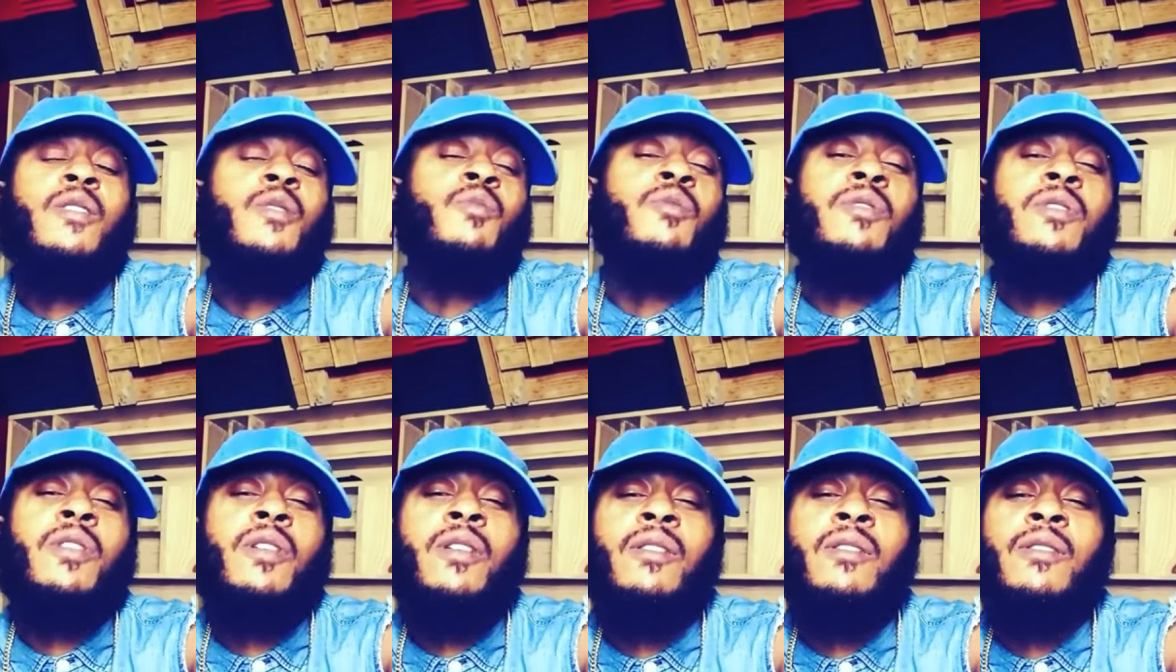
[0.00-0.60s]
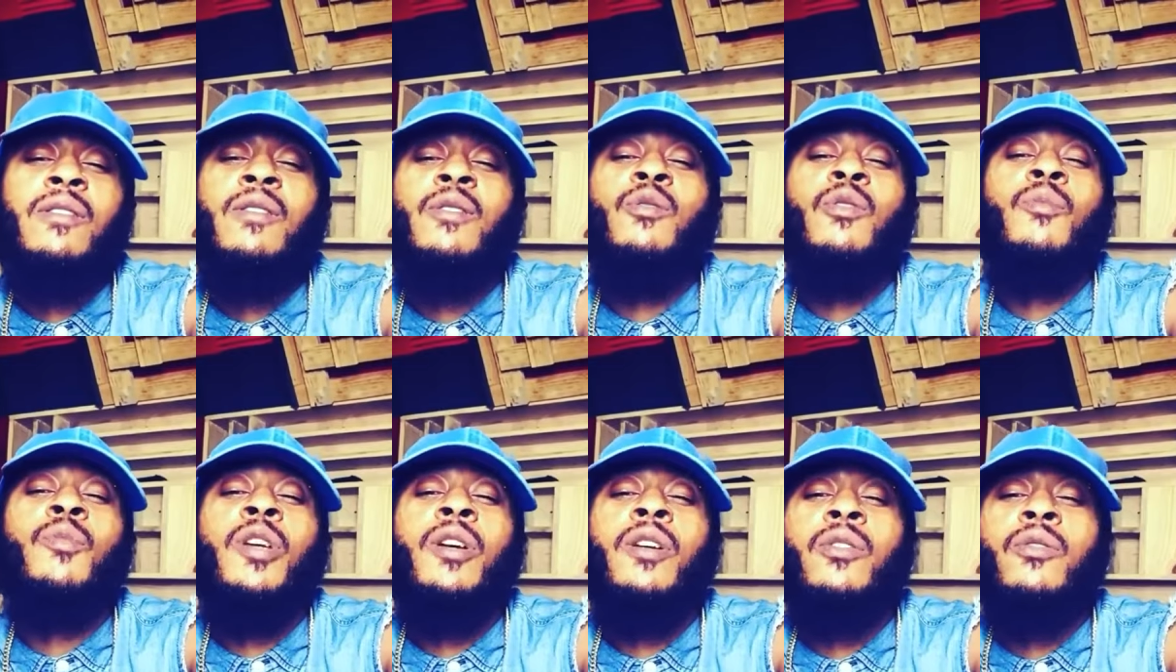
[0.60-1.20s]
as we say,
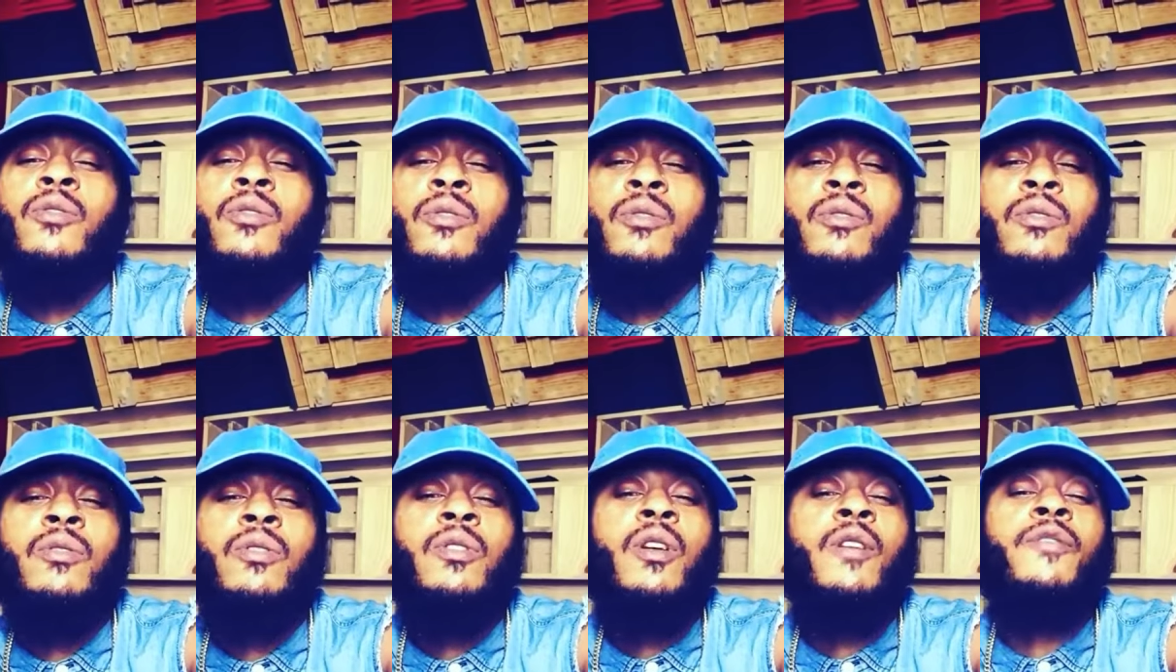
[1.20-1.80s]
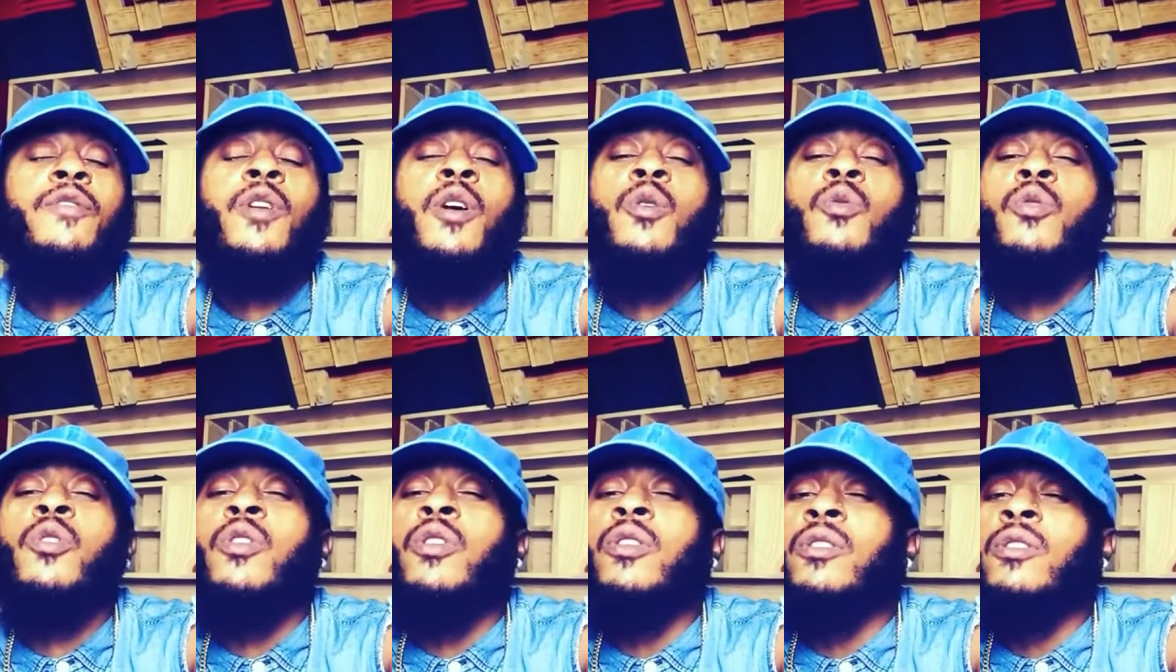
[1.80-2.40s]
anything what I do, that
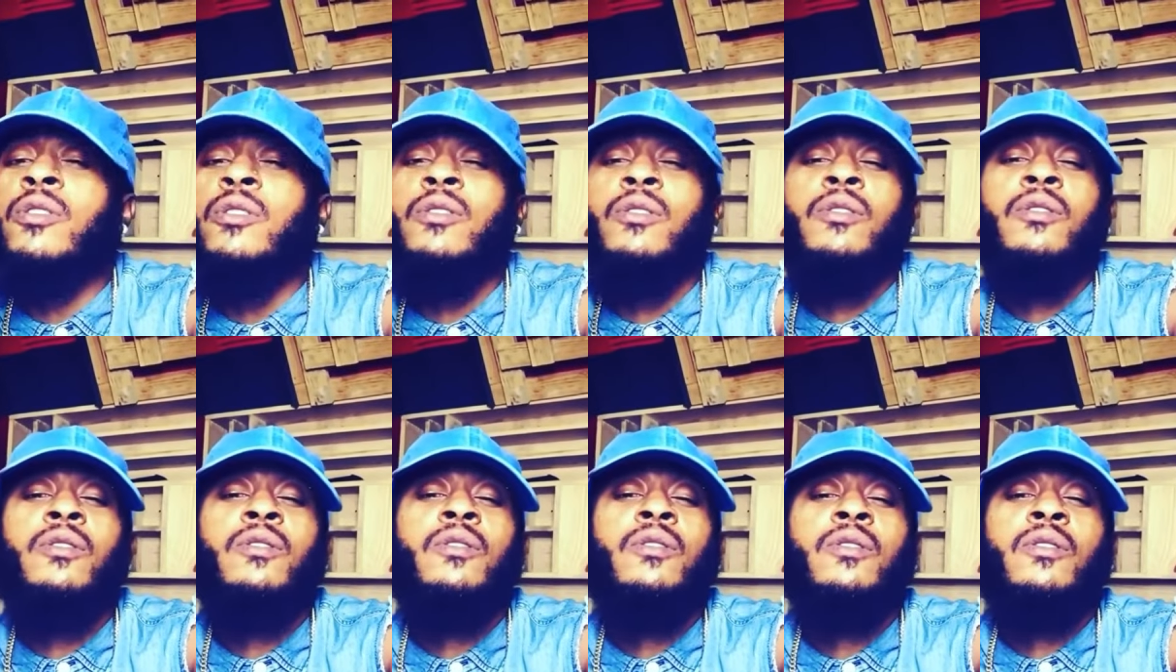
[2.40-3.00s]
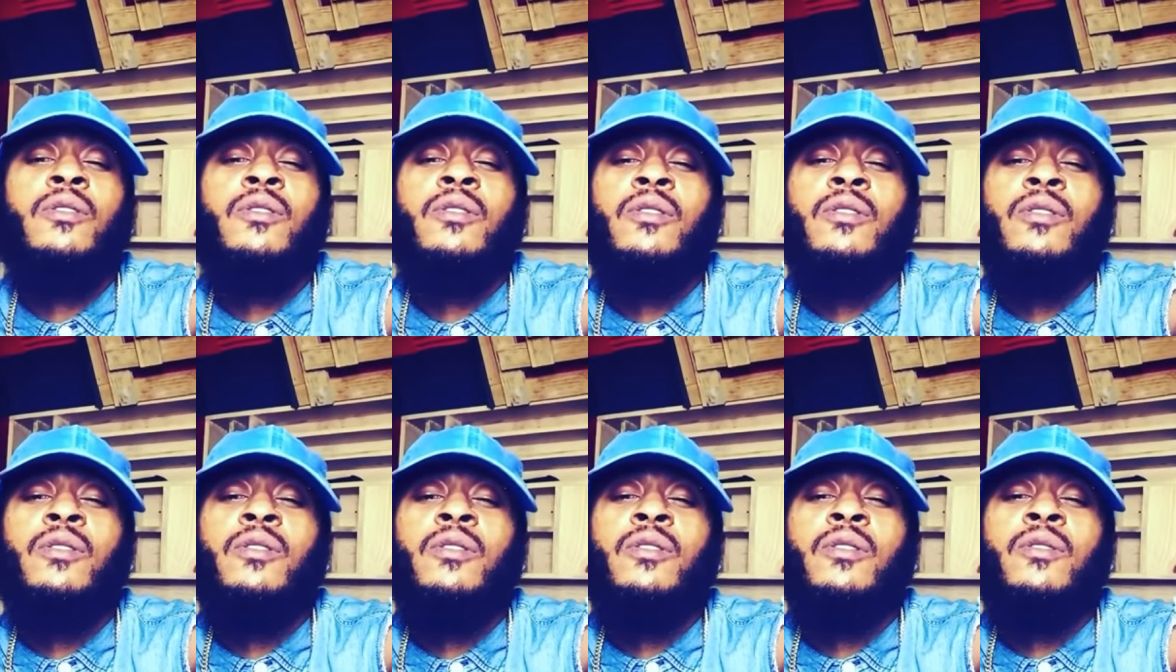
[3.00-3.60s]
for work.
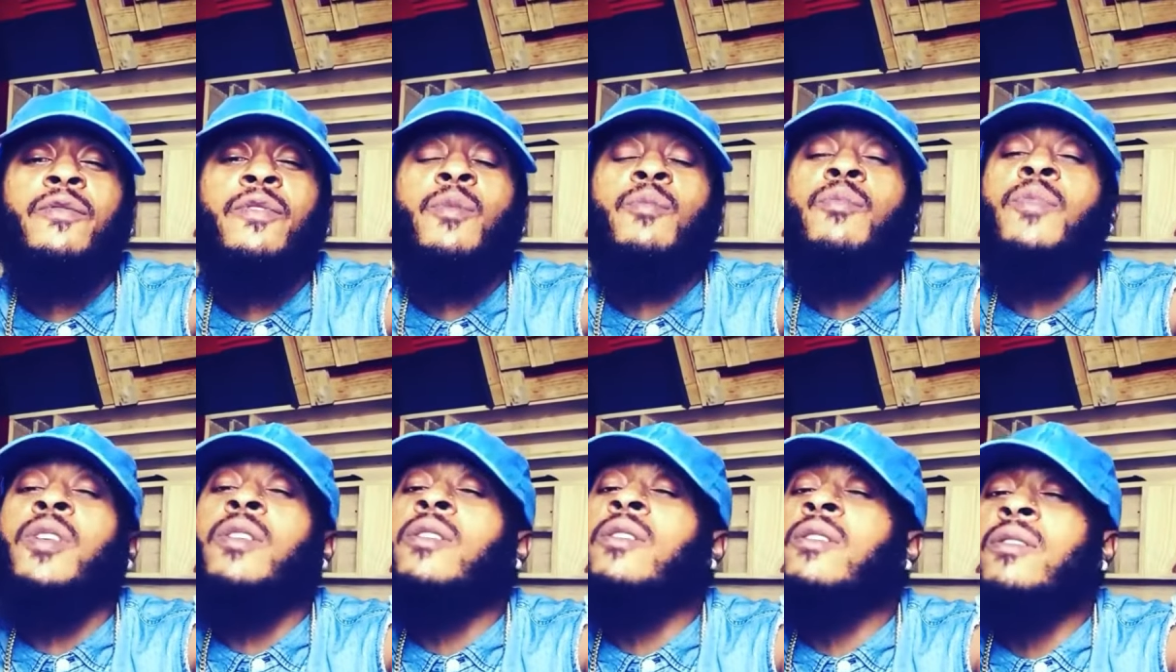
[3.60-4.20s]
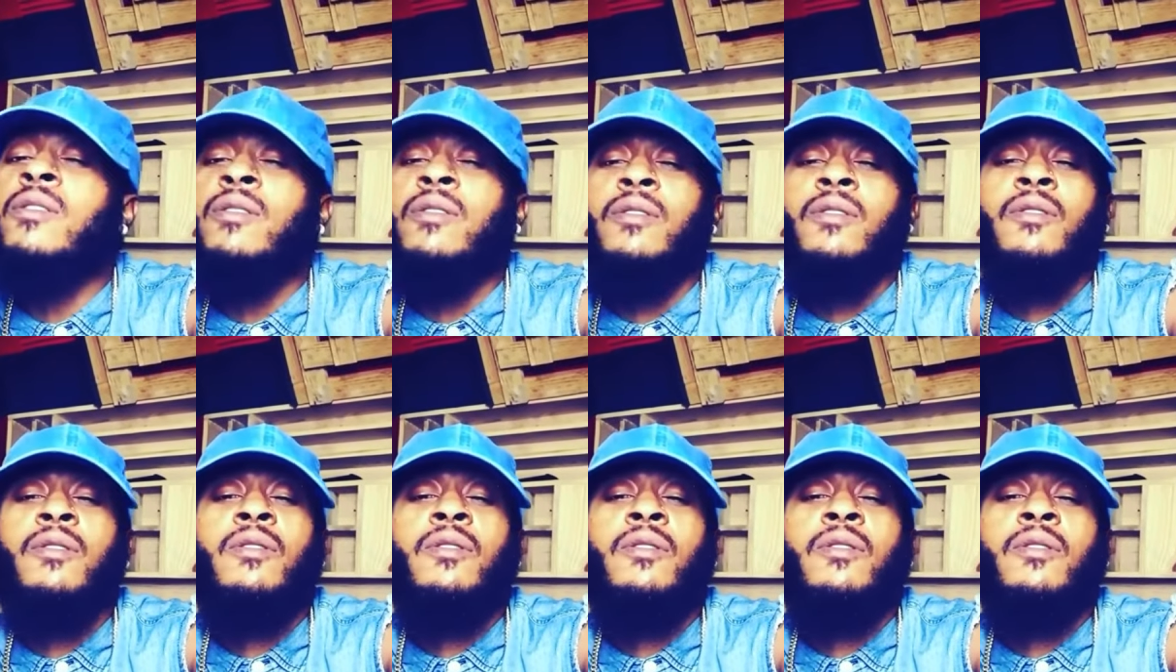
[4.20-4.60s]
For me,